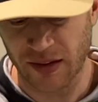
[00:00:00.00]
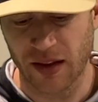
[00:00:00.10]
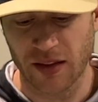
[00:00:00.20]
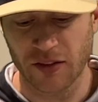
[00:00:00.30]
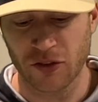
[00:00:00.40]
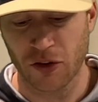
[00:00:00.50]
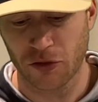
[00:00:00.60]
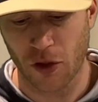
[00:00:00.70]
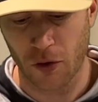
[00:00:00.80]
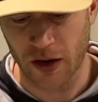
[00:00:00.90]
said, this is the
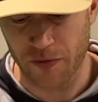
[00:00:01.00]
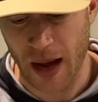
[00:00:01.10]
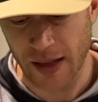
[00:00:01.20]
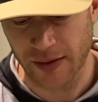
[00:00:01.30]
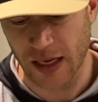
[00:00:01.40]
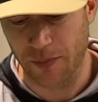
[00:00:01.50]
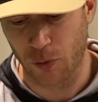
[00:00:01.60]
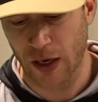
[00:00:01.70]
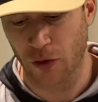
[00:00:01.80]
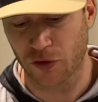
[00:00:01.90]
slogan of my teams.
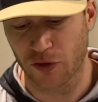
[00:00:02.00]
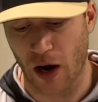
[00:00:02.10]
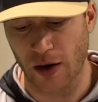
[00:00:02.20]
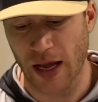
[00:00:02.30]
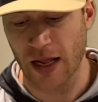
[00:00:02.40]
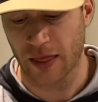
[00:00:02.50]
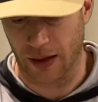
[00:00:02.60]
We don't start anything.